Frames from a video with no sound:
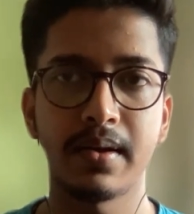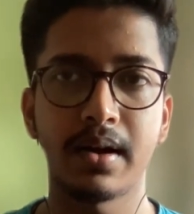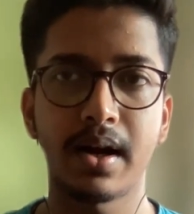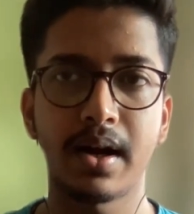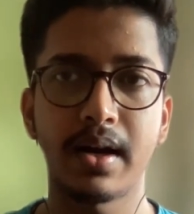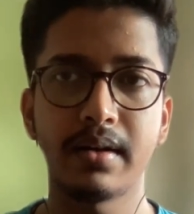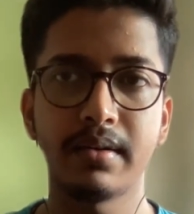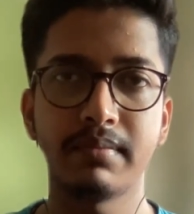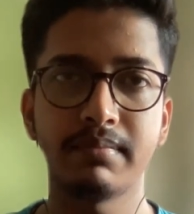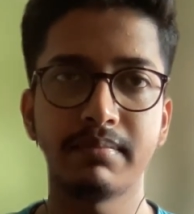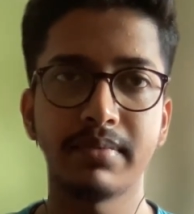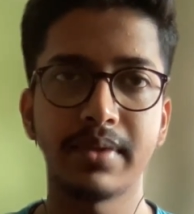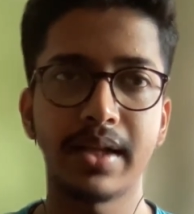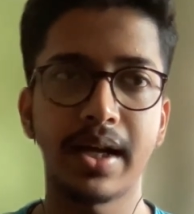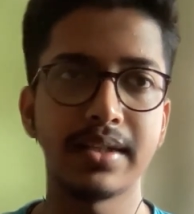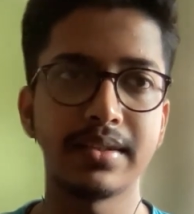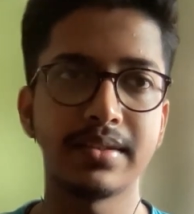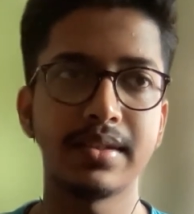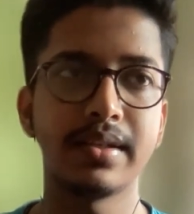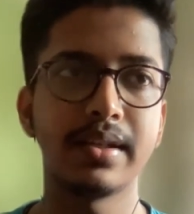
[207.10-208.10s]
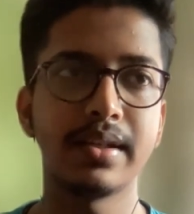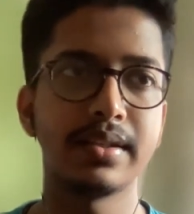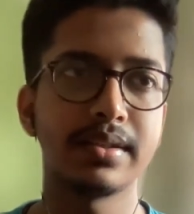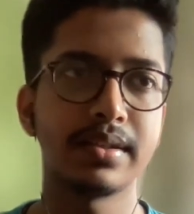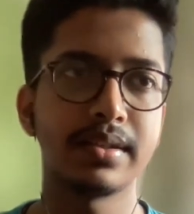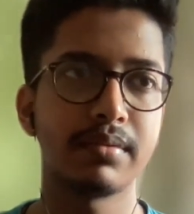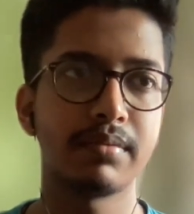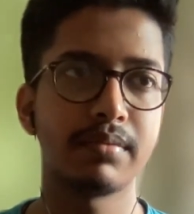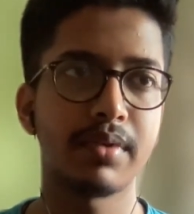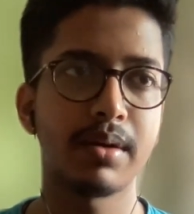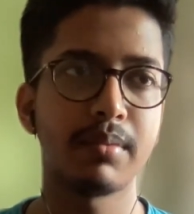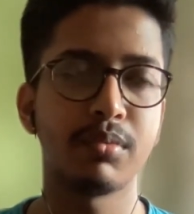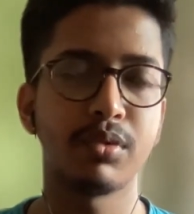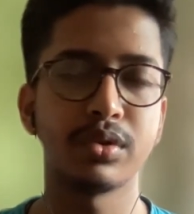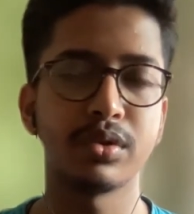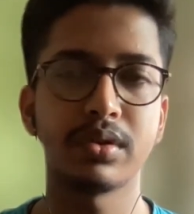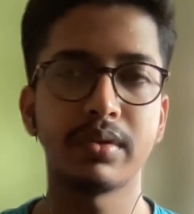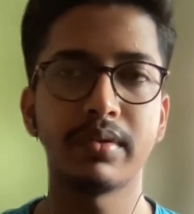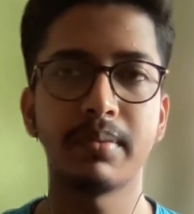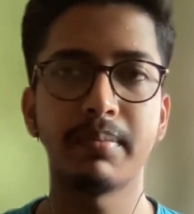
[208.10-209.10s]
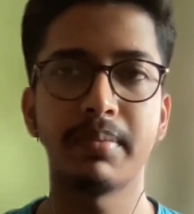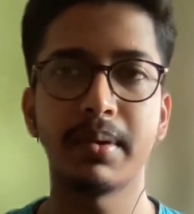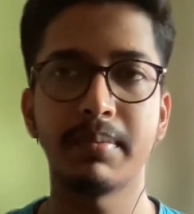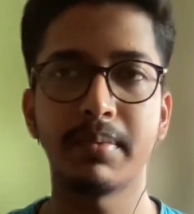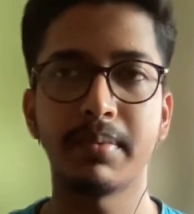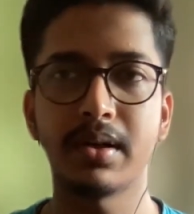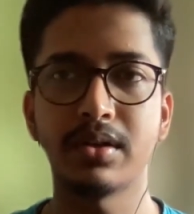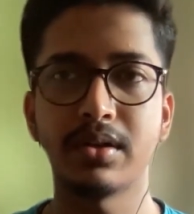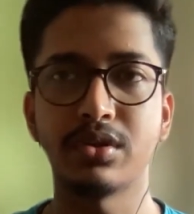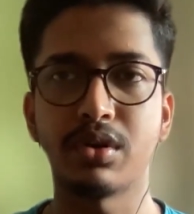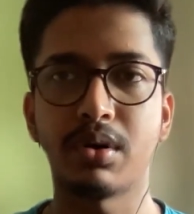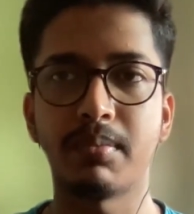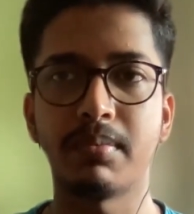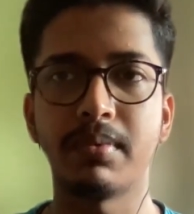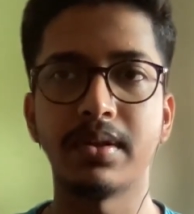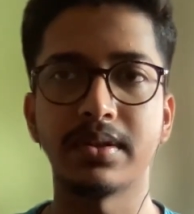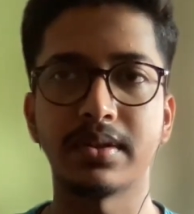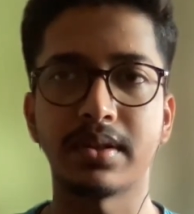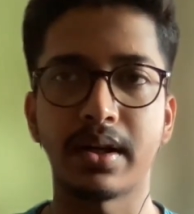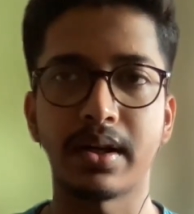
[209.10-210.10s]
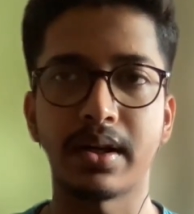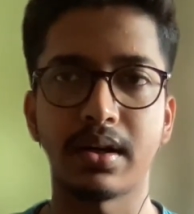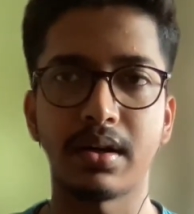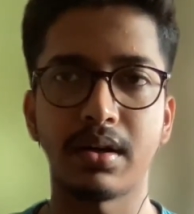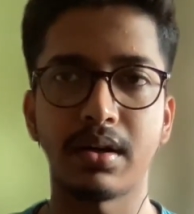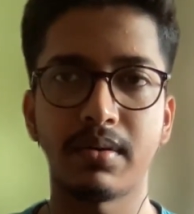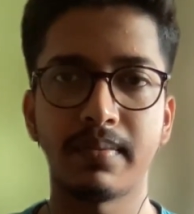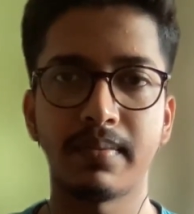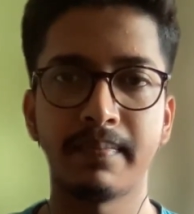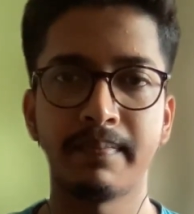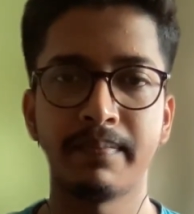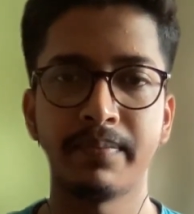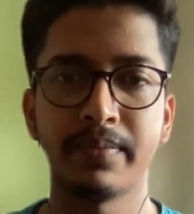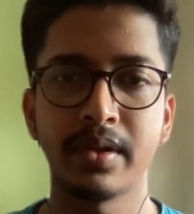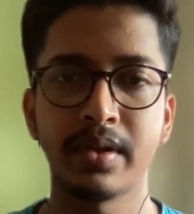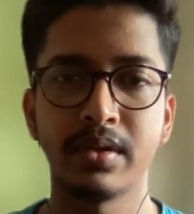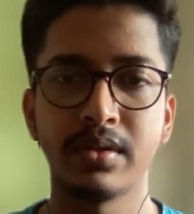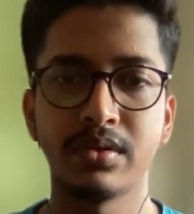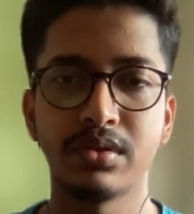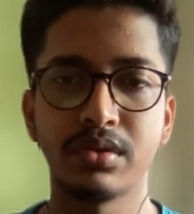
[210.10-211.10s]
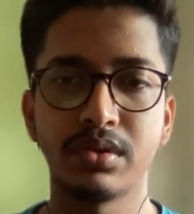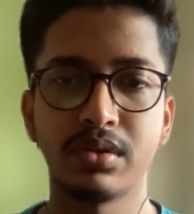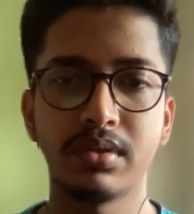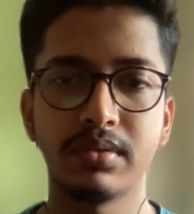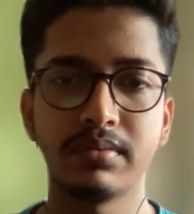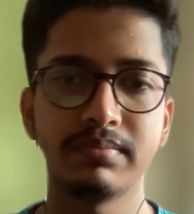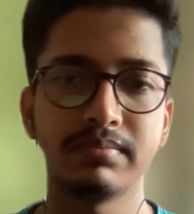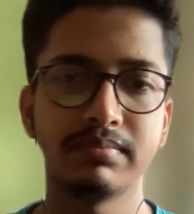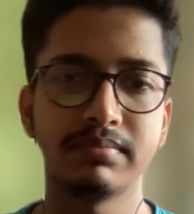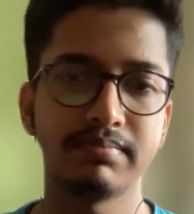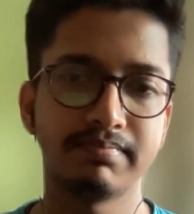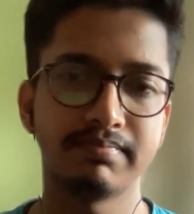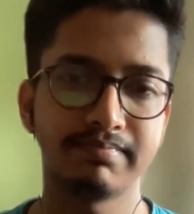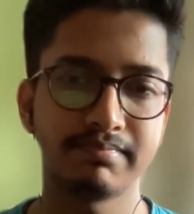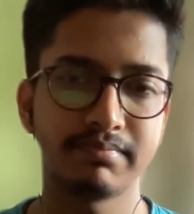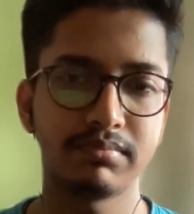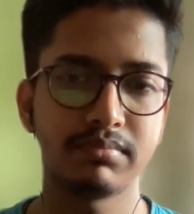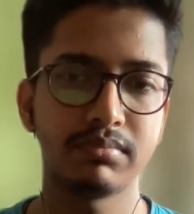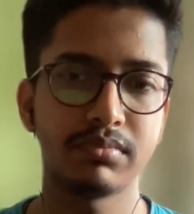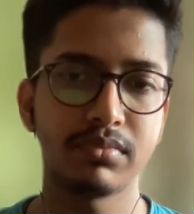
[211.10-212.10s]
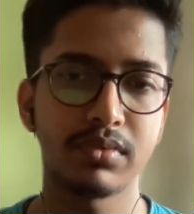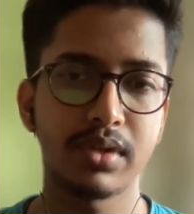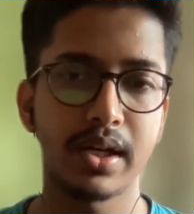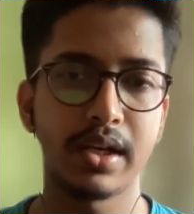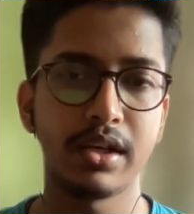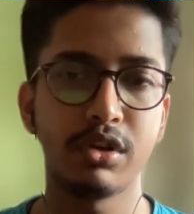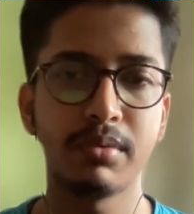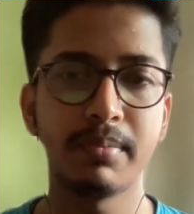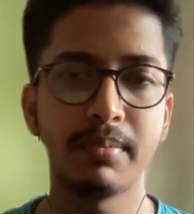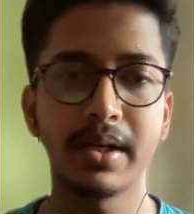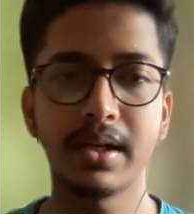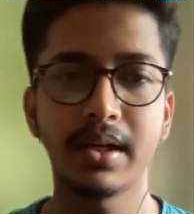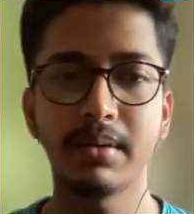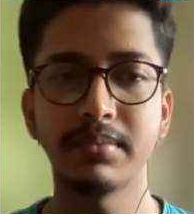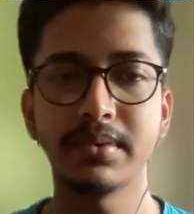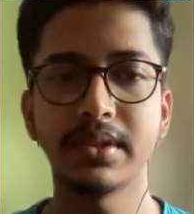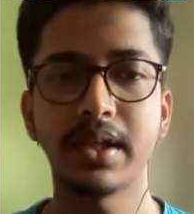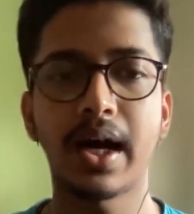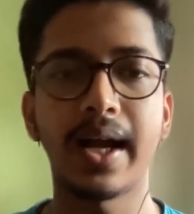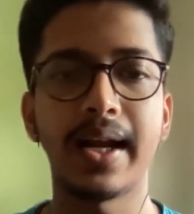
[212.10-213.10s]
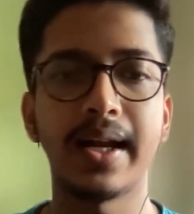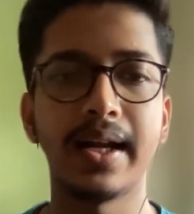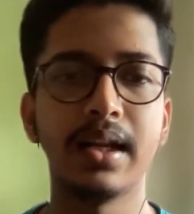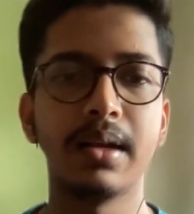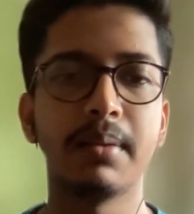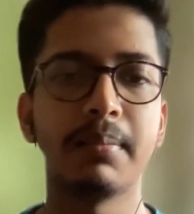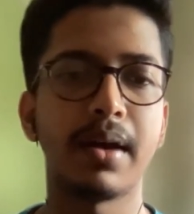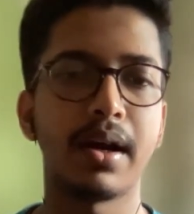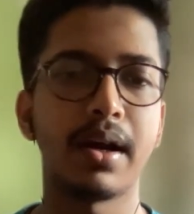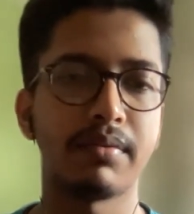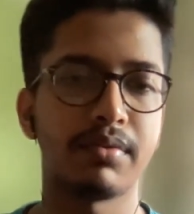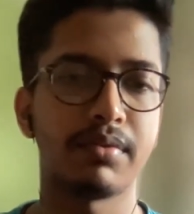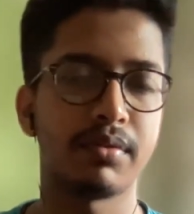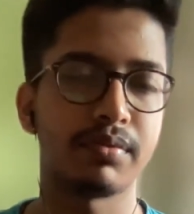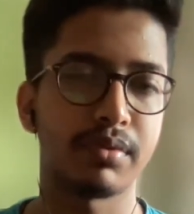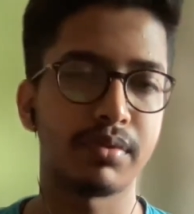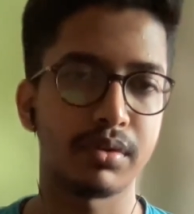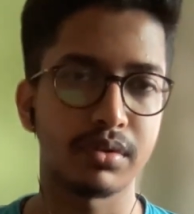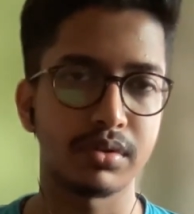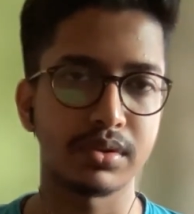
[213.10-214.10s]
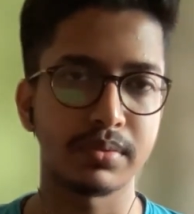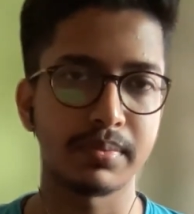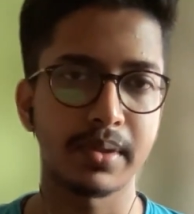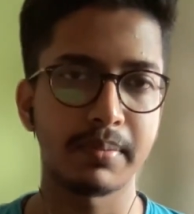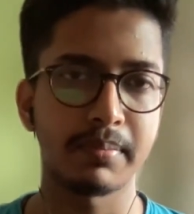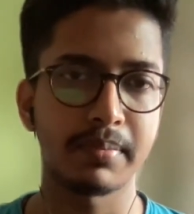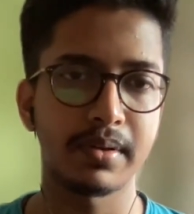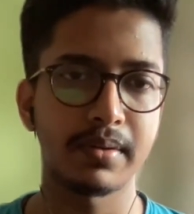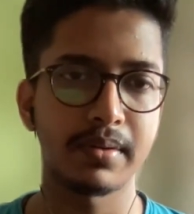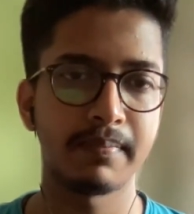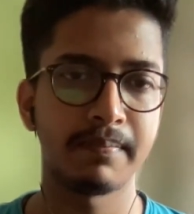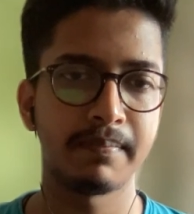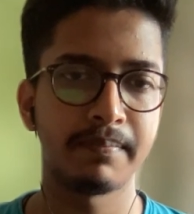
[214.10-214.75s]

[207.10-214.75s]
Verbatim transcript: And that's the reason why most of the people are jobless right now. So LU becomes the ideal platform for those people.